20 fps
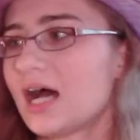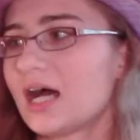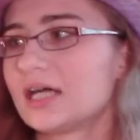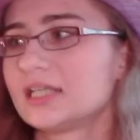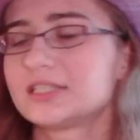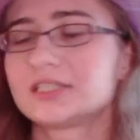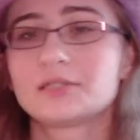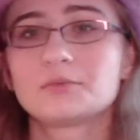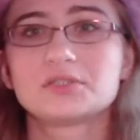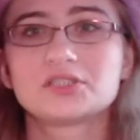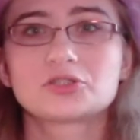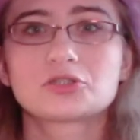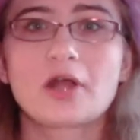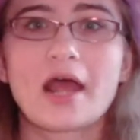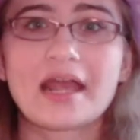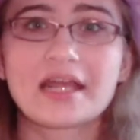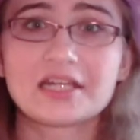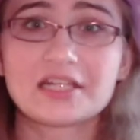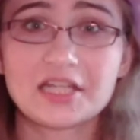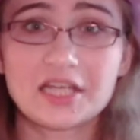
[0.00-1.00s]
she was
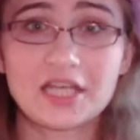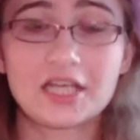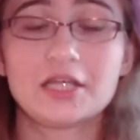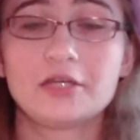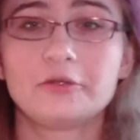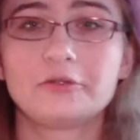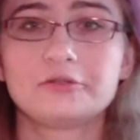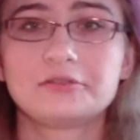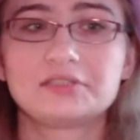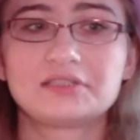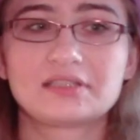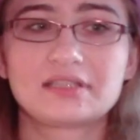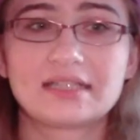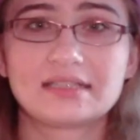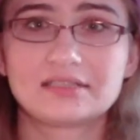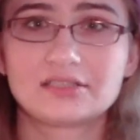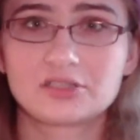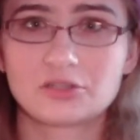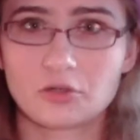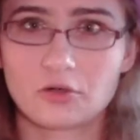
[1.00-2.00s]
trying to use
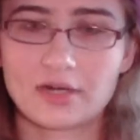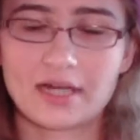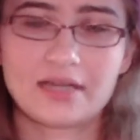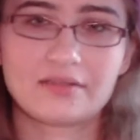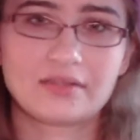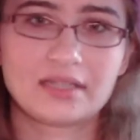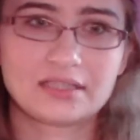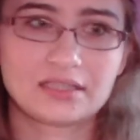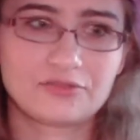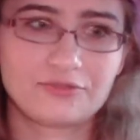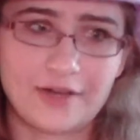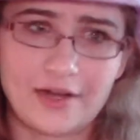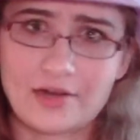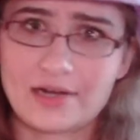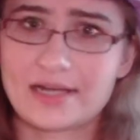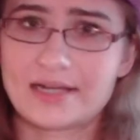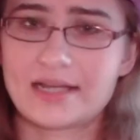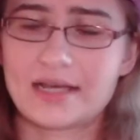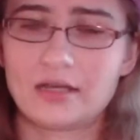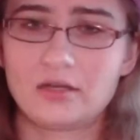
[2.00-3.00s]
this story and this
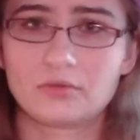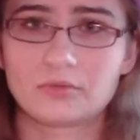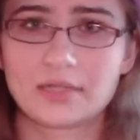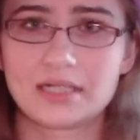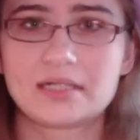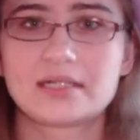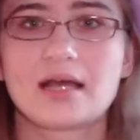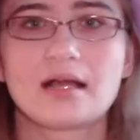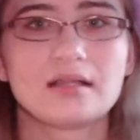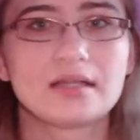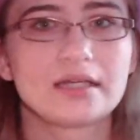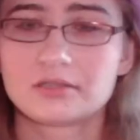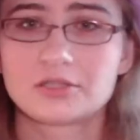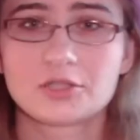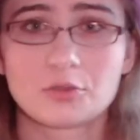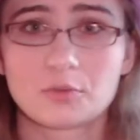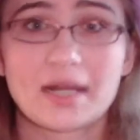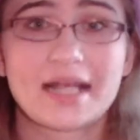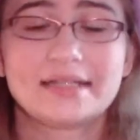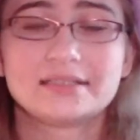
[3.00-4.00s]
fairy tale retelling
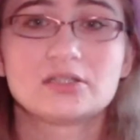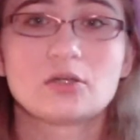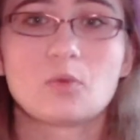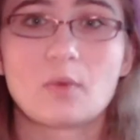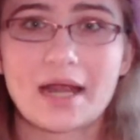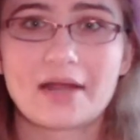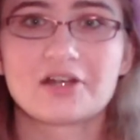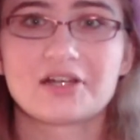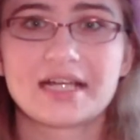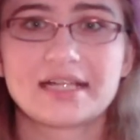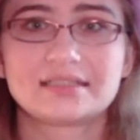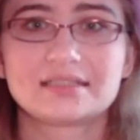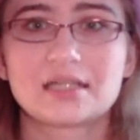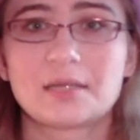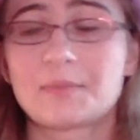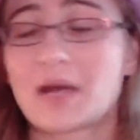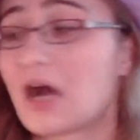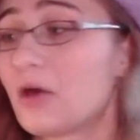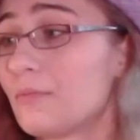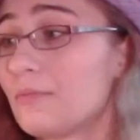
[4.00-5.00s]
to raise awareness
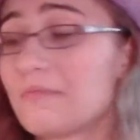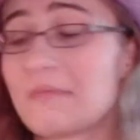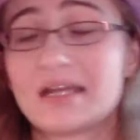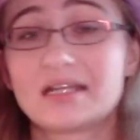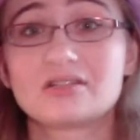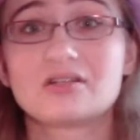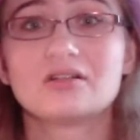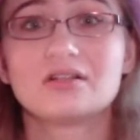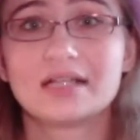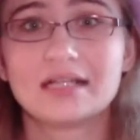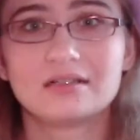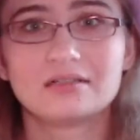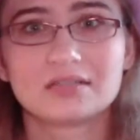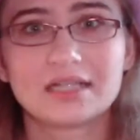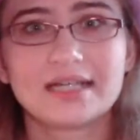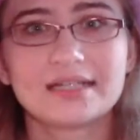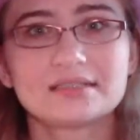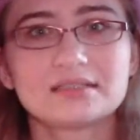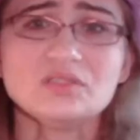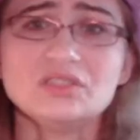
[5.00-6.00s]
about mental
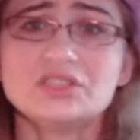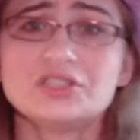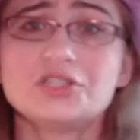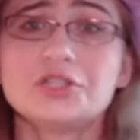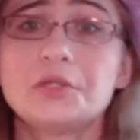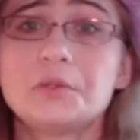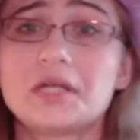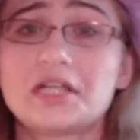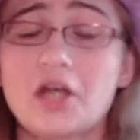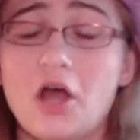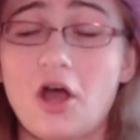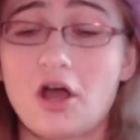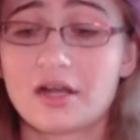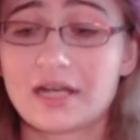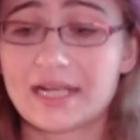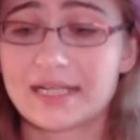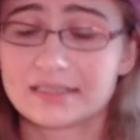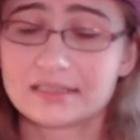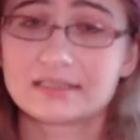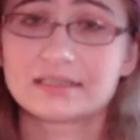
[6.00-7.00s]
illness to an
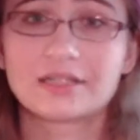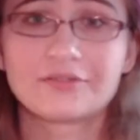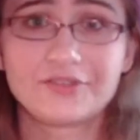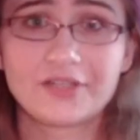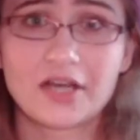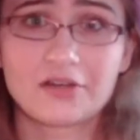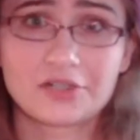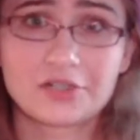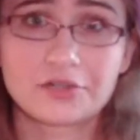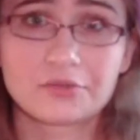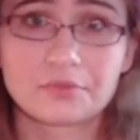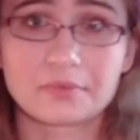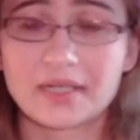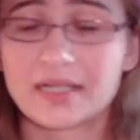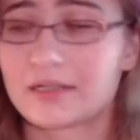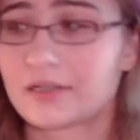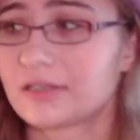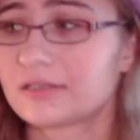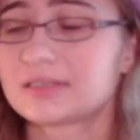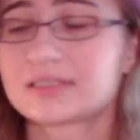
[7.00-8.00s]
audience of younger
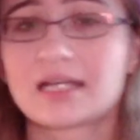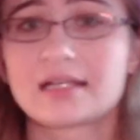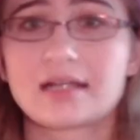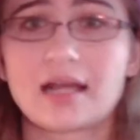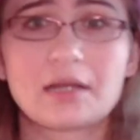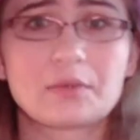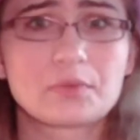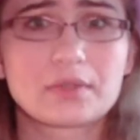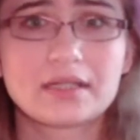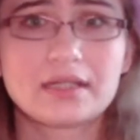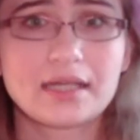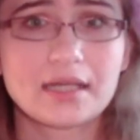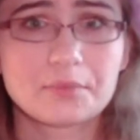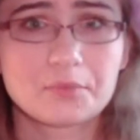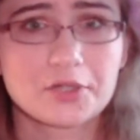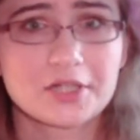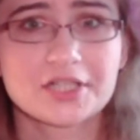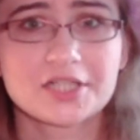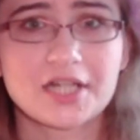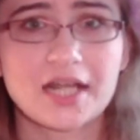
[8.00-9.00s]
readers, and I really
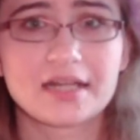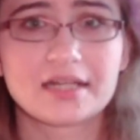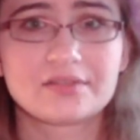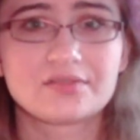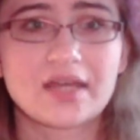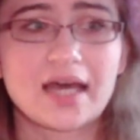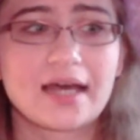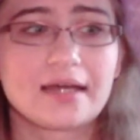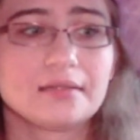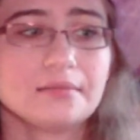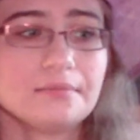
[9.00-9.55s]
appreciated that.